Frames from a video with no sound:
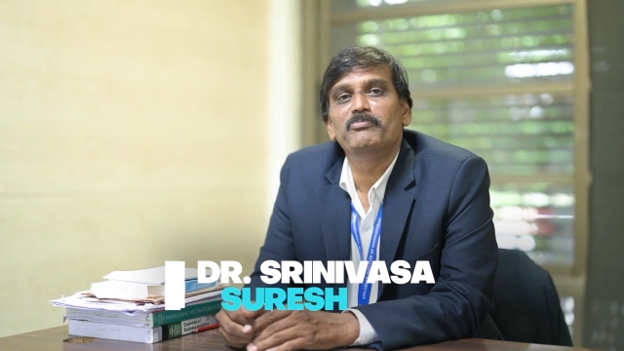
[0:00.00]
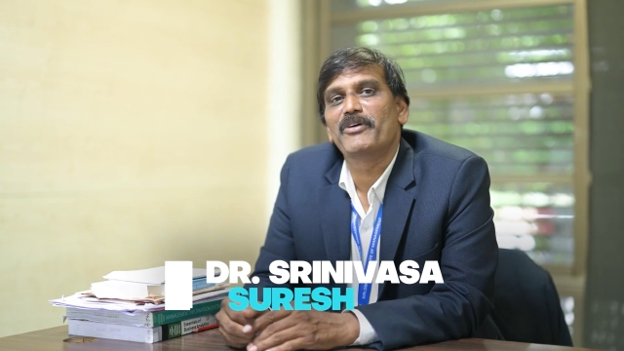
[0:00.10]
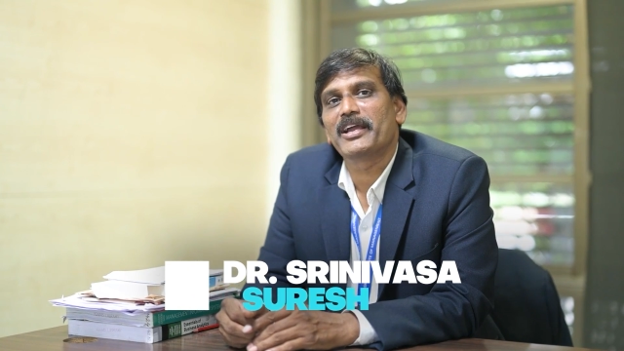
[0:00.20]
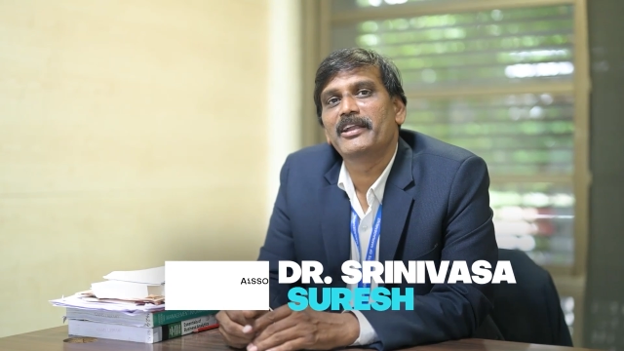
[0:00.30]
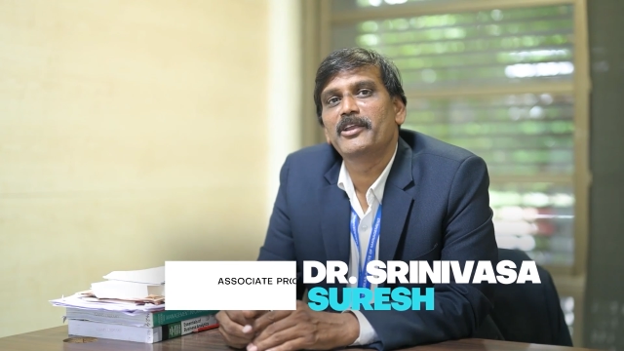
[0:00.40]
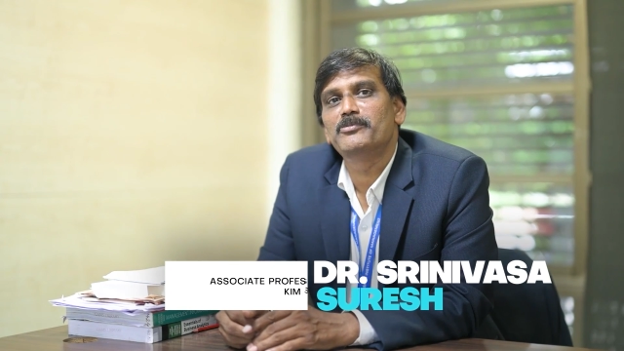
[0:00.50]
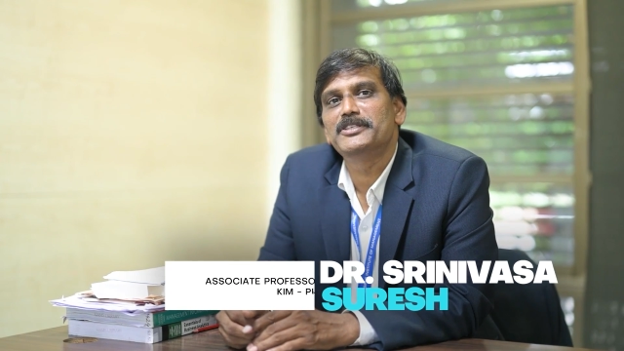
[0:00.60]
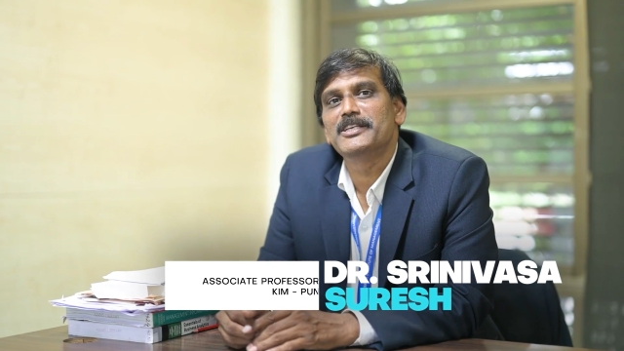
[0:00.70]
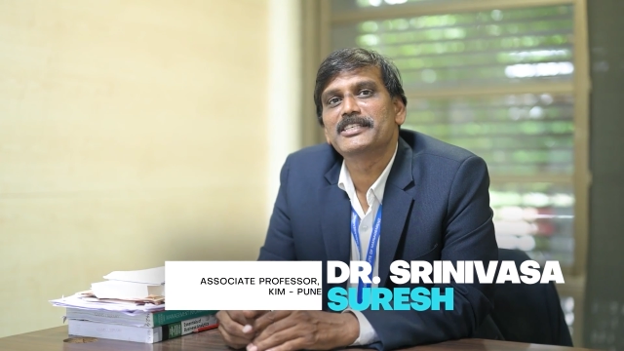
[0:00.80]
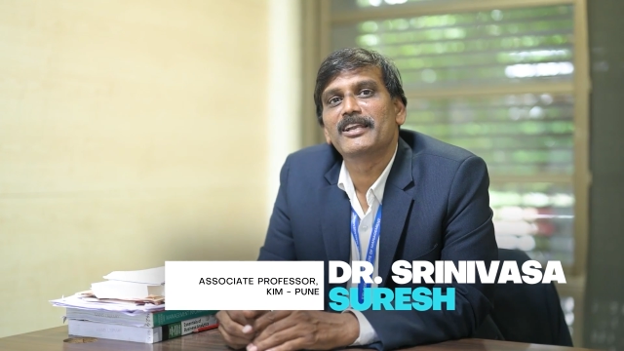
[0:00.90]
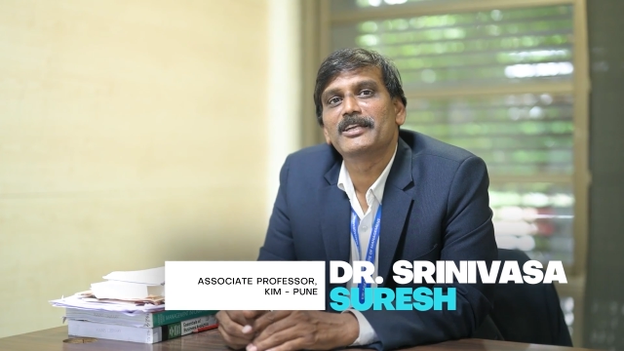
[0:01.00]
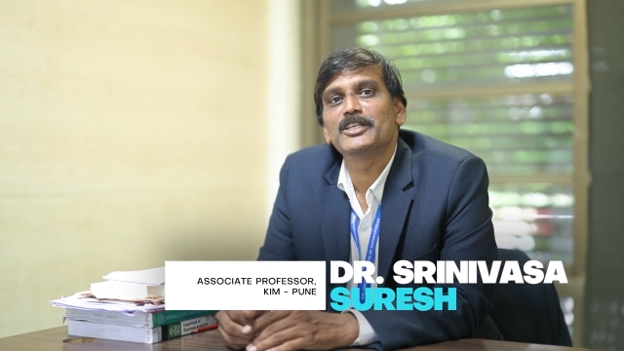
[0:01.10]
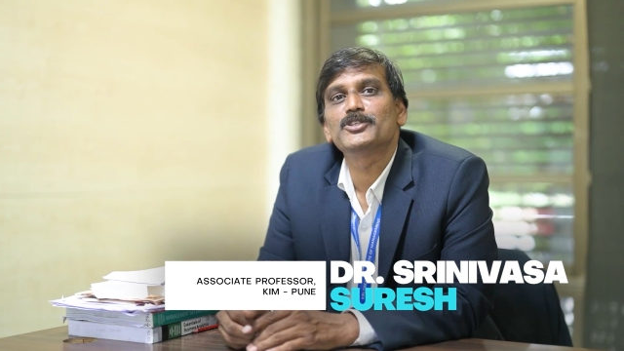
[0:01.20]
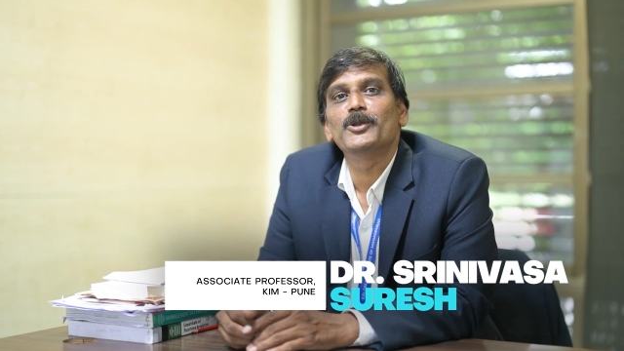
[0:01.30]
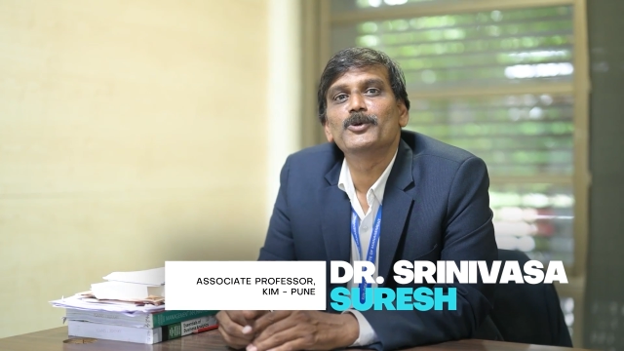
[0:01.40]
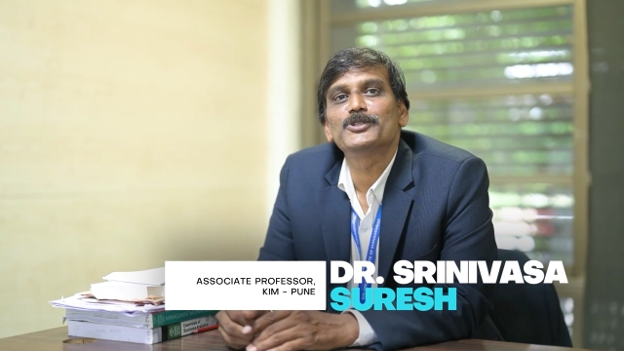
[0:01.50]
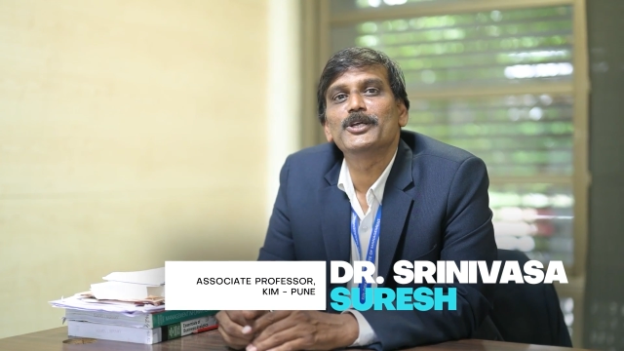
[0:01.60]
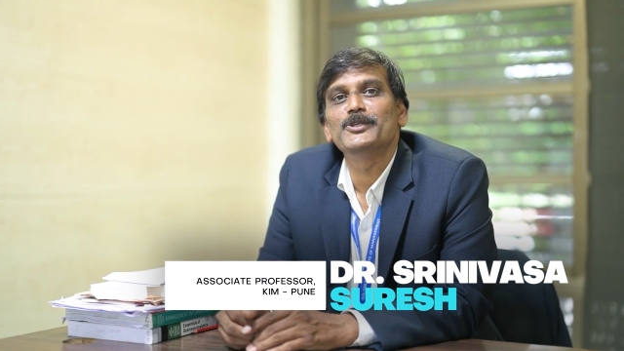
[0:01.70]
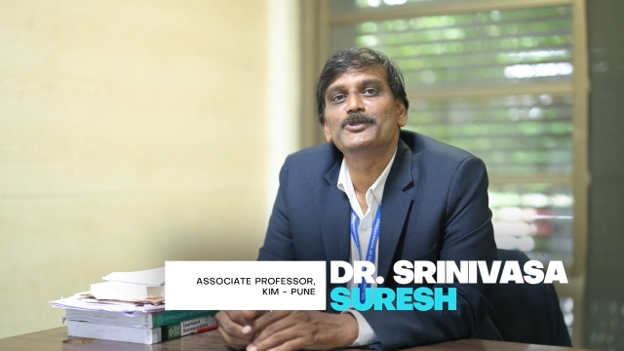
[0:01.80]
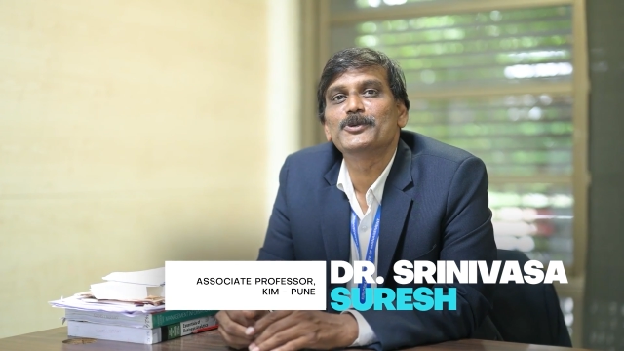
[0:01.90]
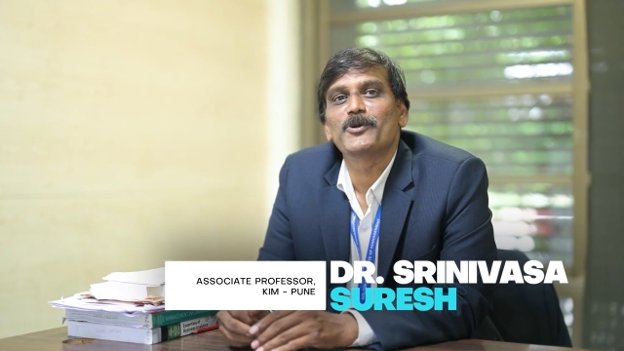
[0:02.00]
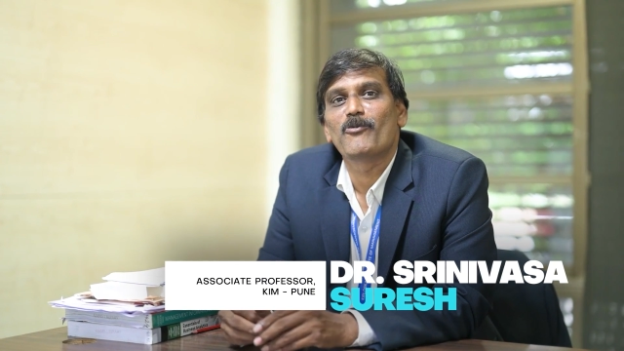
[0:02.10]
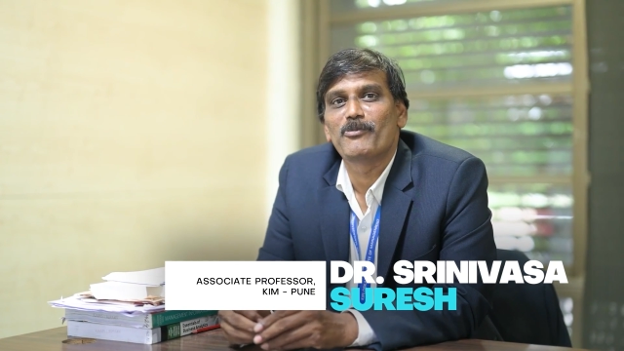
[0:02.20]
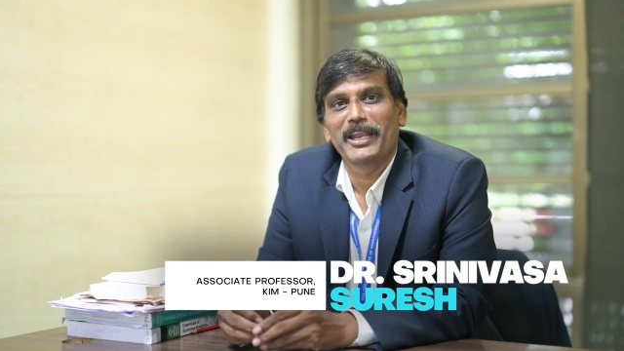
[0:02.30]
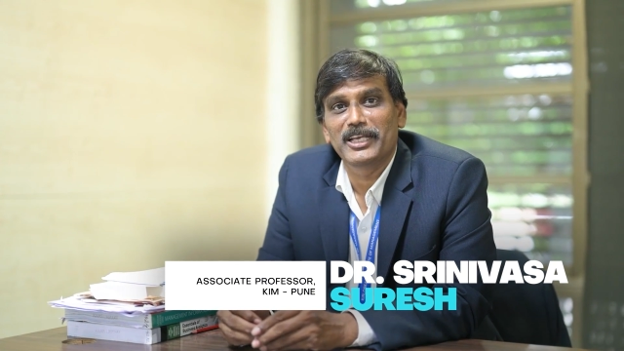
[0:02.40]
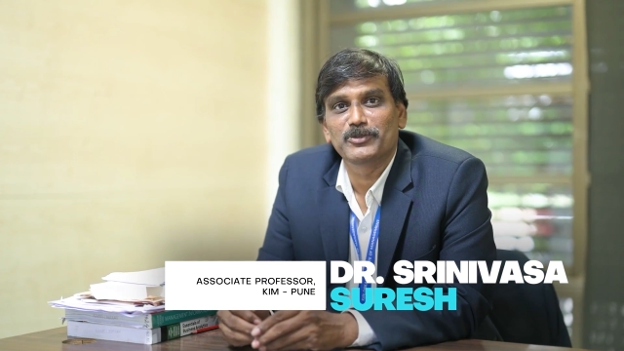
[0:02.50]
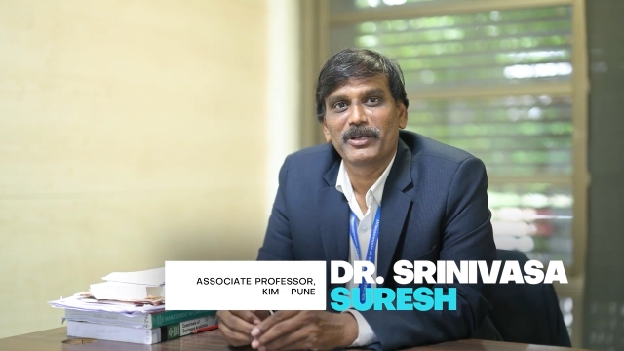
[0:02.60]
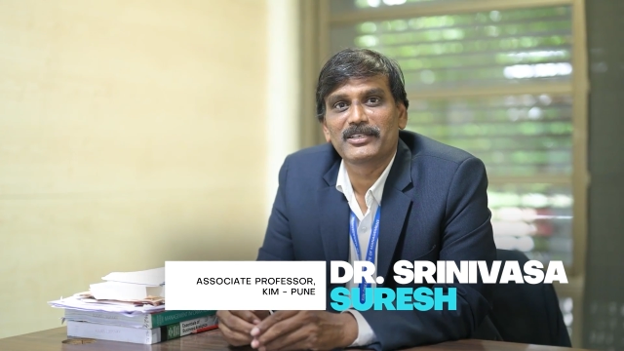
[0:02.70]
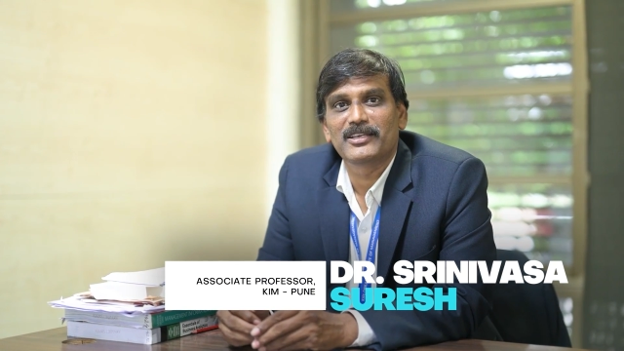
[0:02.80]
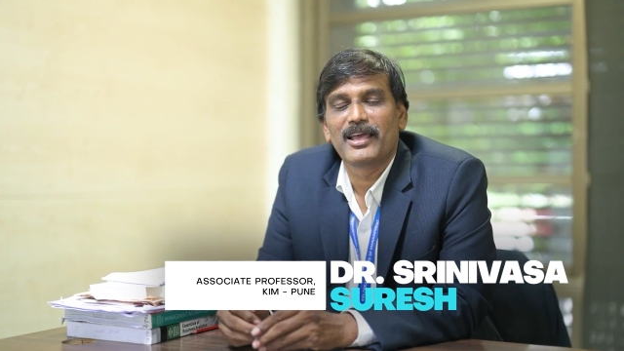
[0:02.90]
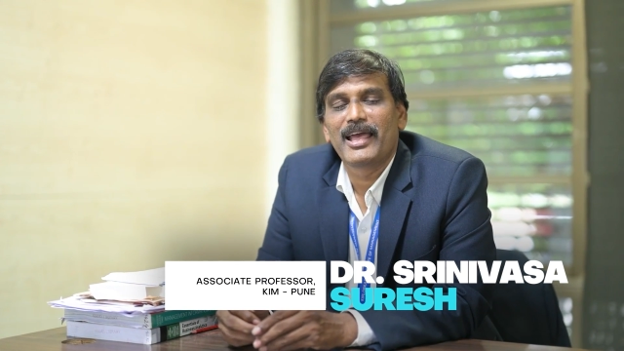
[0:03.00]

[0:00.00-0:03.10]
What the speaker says: Faculty Business Analytics, Kirloskar Institute of Management.